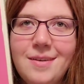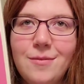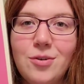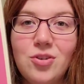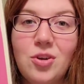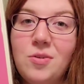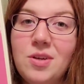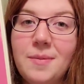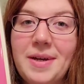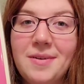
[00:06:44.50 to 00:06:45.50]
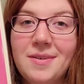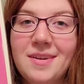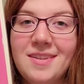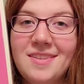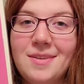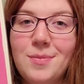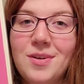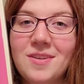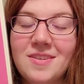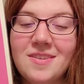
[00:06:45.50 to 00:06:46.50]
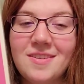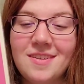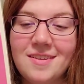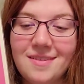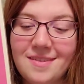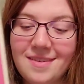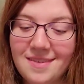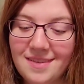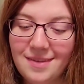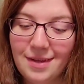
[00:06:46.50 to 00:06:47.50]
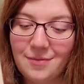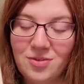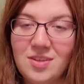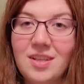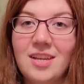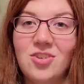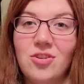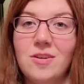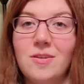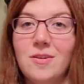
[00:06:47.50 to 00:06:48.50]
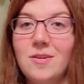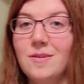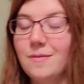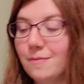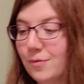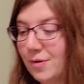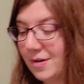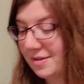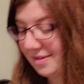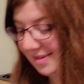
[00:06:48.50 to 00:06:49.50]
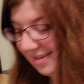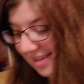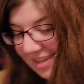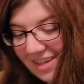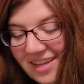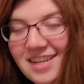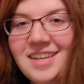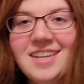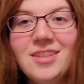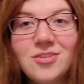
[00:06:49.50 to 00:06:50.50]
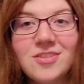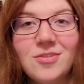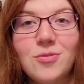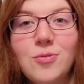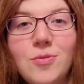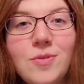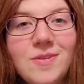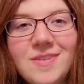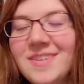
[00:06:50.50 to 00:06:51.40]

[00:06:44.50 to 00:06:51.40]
for her show to come out on Disney Plus. After seeing that trailer for it, it looks so cool.